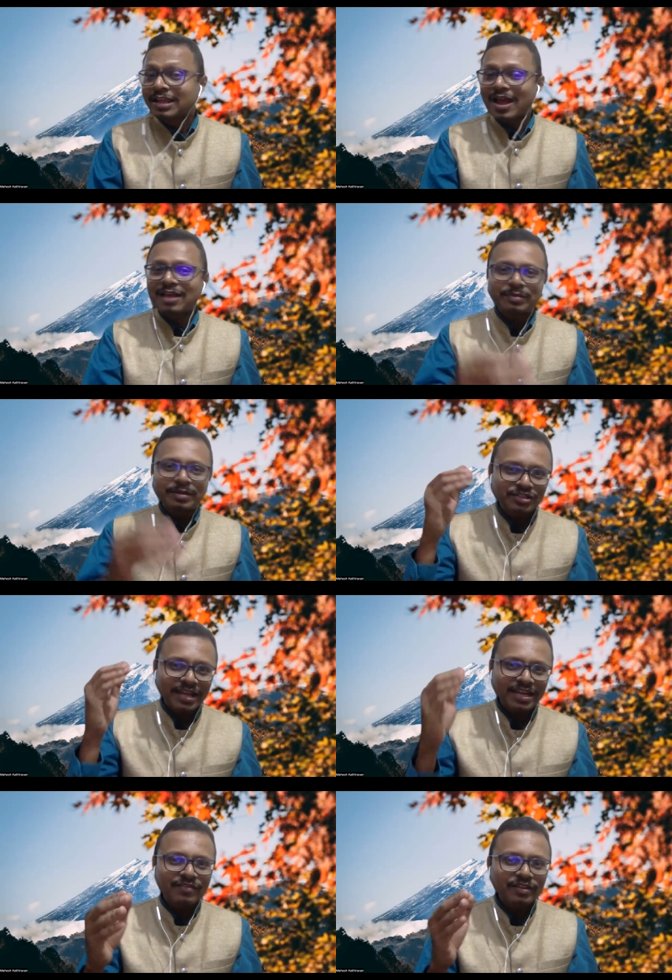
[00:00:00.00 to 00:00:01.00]
well. I will
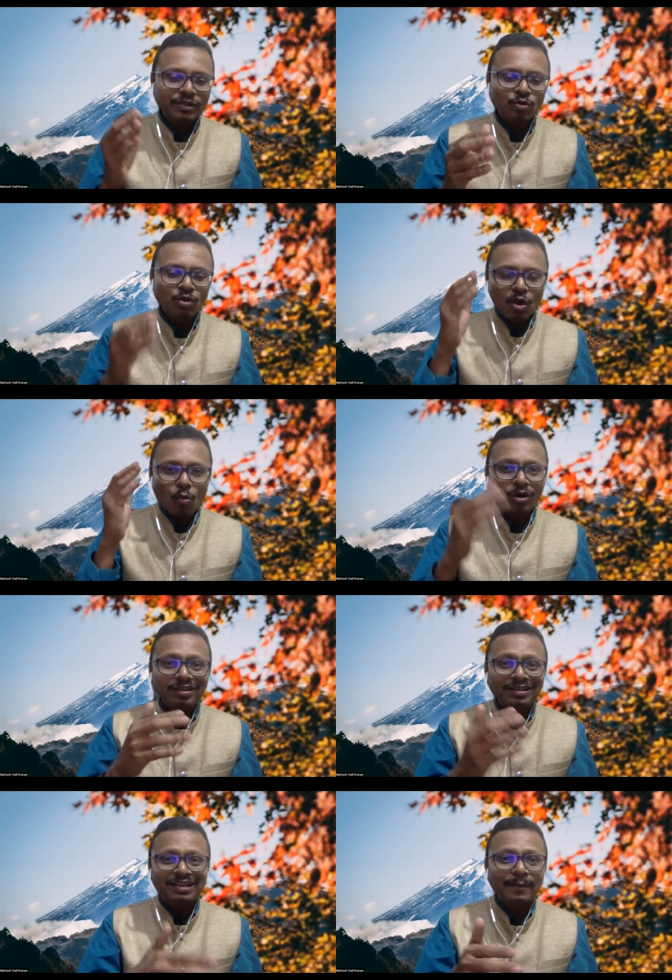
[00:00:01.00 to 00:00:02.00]
sharing with you what
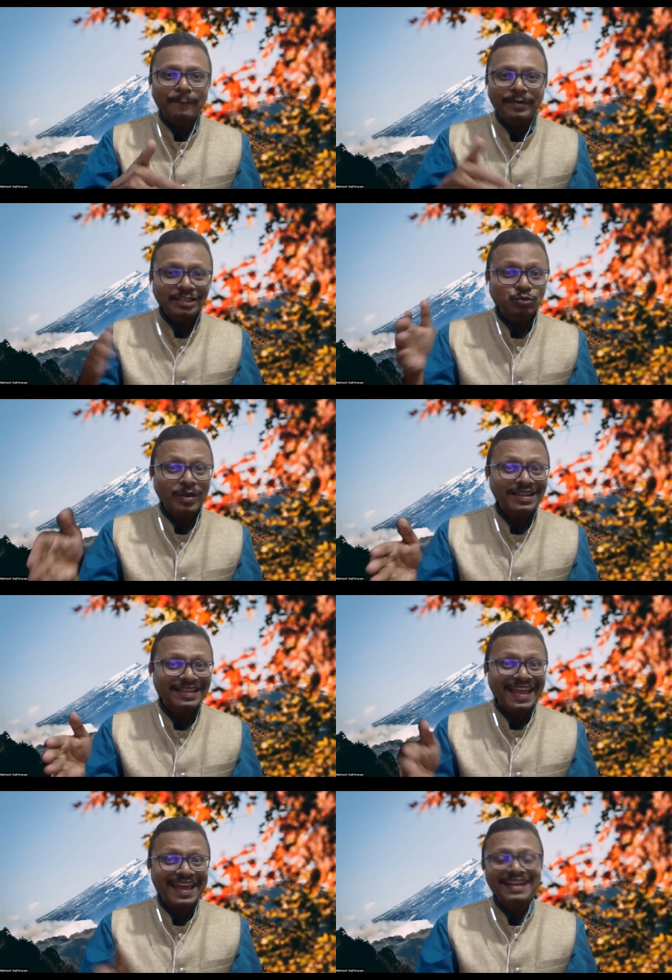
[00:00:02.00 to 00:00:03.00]
are the companies were
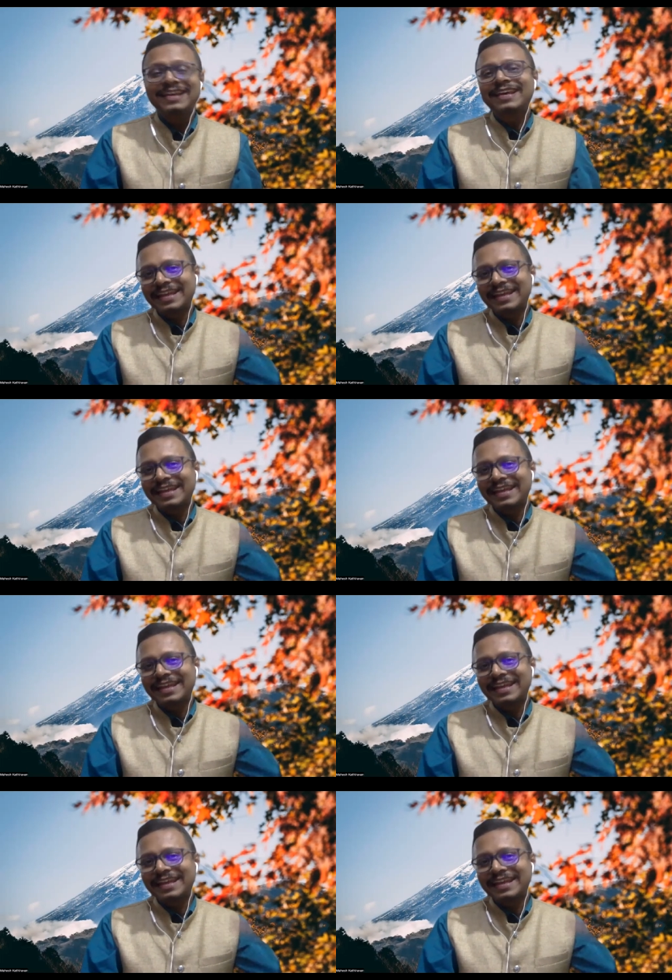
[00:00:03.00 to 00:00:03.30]
there